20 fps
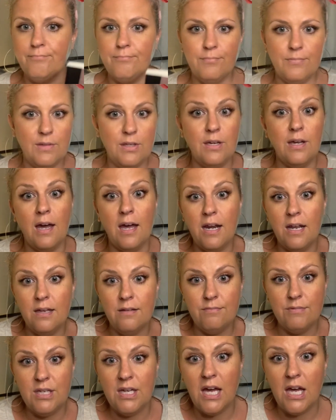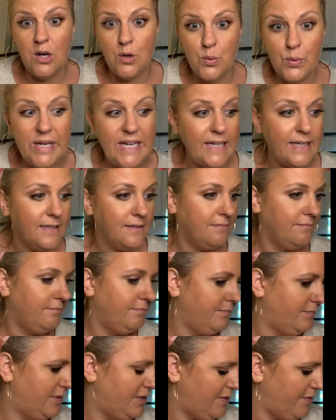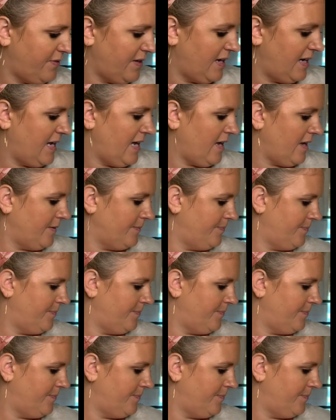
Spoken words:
you gotta read to find out.